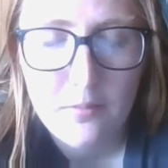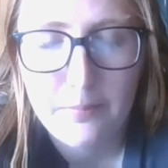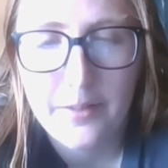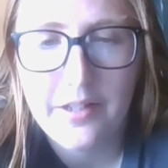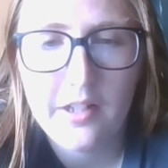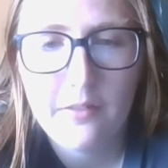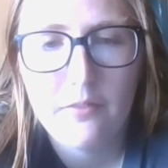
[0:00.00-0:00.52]

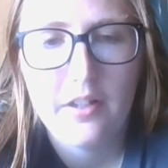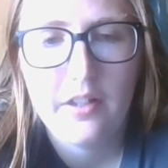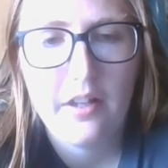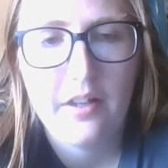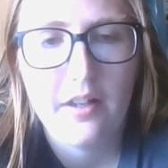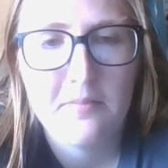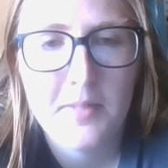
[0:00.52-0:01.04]
but anyway,
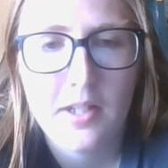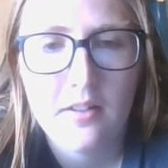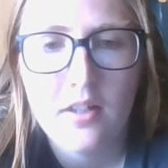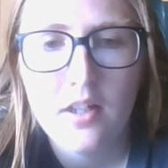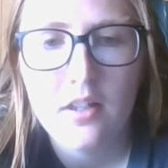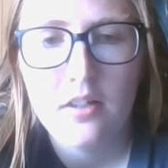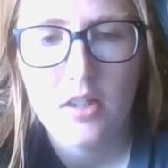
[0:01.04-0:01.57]
yeah, I
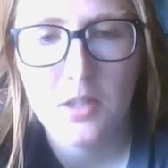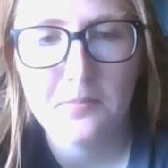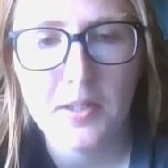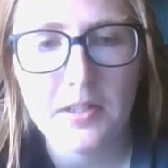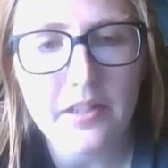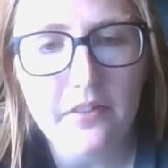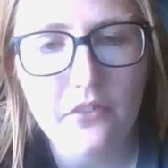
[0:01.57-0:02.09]
mean, in
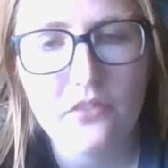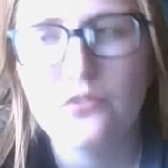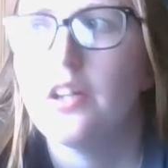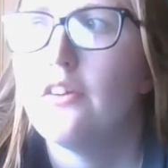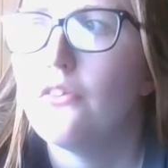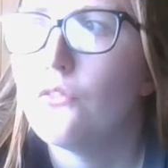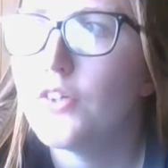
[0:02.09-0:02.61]
my next
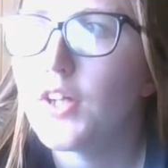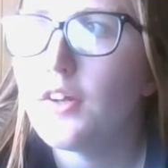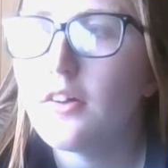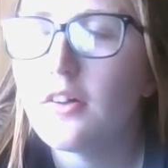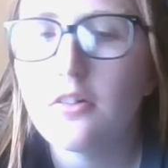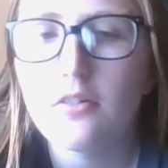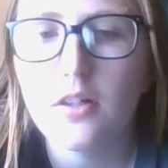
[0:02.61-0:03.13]
face
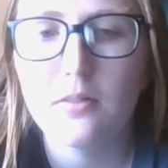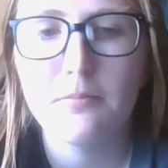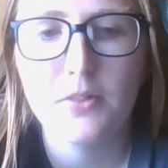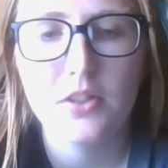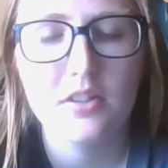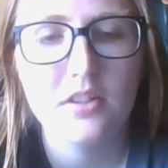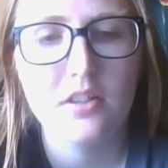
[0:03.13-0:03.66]
video, I'm
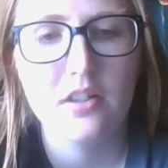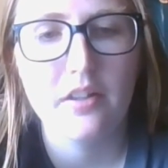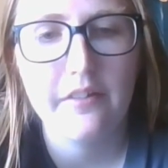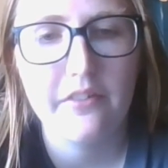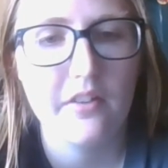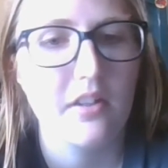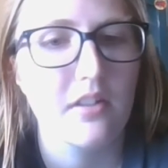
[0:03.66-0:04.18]
probably